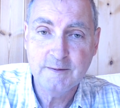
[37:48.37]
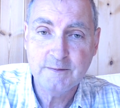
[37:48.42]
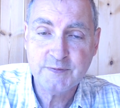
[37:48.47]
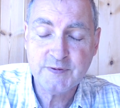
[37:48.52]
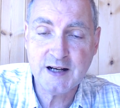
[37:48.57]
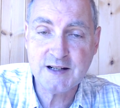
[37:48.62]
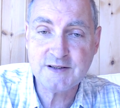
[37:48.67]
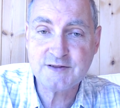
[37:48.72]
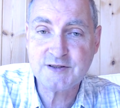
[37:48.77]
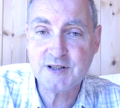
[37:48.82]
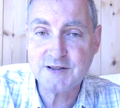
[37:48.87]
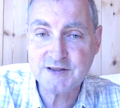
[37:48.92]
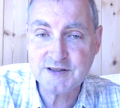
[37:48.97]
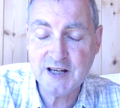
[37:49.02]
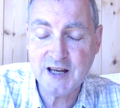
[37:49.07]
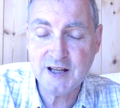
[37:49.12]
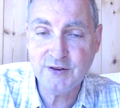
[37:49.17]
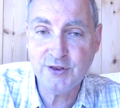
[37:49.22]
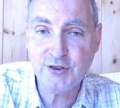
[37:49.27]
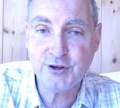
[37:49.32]
That's at
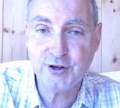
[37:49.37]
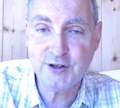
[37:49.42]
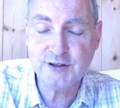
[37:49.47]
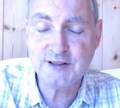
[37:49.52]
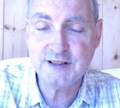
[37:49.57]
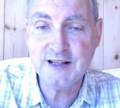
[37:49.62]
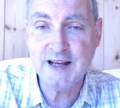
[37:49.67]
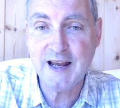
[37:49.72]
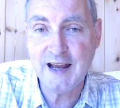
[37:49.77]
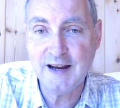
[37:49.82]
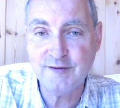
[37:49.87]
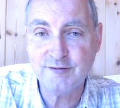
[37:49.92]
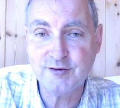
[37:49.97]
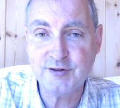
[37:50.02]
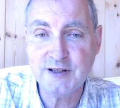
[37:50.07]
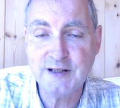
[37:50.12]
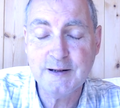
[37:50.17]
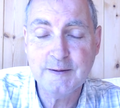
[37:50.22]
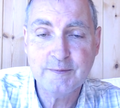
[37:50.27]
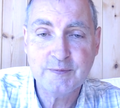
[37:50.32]
10:30
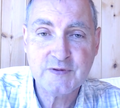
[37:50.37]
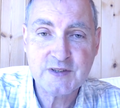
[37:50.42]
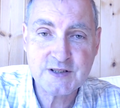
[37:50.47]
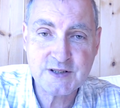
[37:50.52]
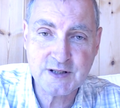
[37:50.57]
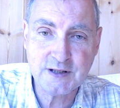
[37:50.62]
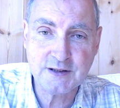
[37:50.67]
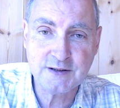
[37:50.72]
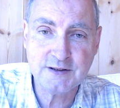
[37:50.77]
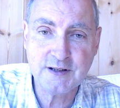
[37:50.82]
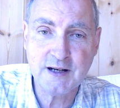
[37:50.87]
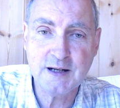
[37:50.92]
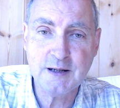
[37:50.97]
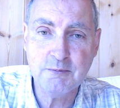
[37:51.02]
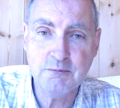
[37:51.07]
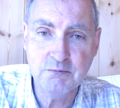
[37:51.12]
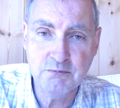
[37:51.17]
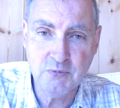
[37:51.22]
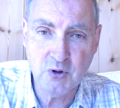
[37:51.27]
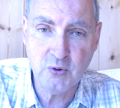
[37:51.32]
every Sunday
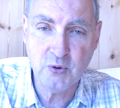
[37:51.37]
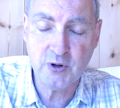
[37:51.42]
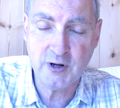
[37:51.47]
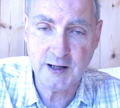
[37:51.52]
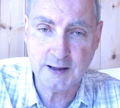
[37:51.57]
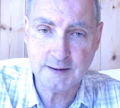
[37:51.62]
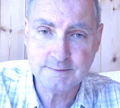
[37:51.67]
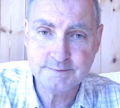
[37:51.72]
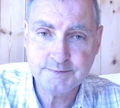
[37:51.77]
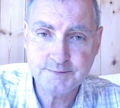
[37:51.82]
morning.